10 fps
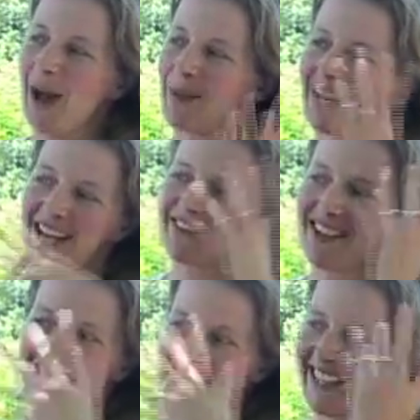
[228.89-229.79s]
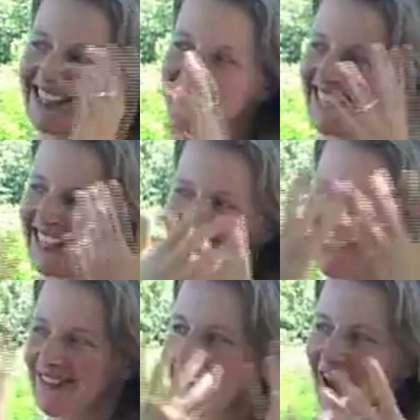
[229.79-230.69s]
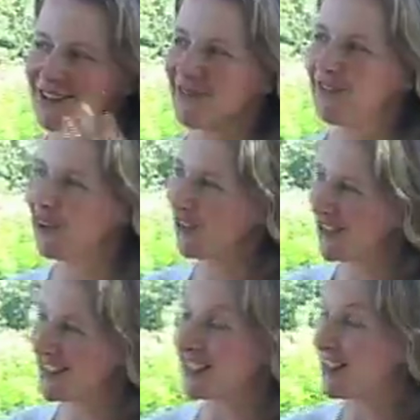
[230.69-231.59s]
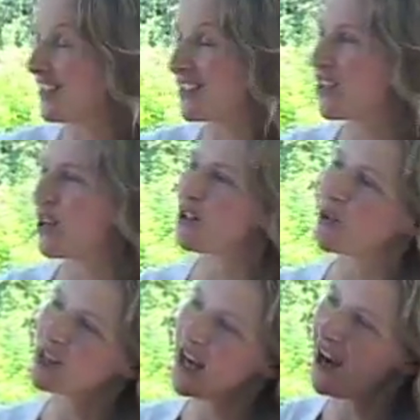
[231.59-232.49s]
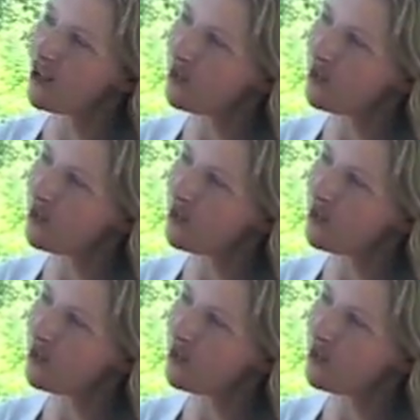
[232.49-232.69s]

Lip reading: My left eye is out of focus, and so is yours, and the